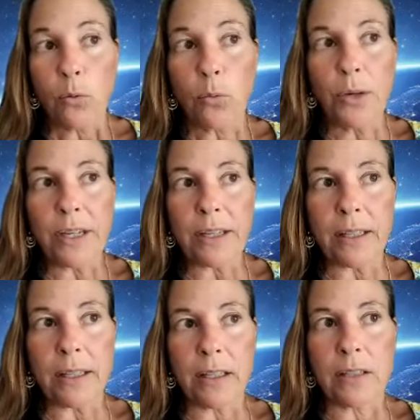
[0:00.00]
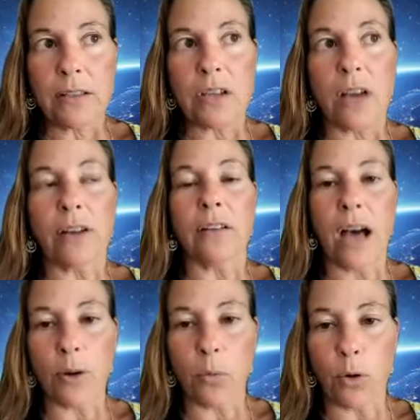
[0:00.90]
really done a
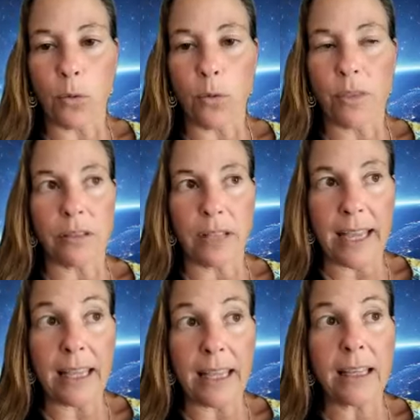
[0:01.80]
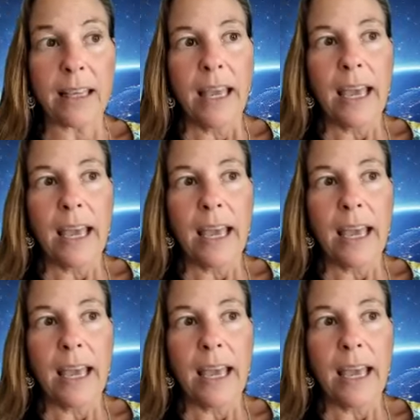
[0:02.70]
lot of work with the lake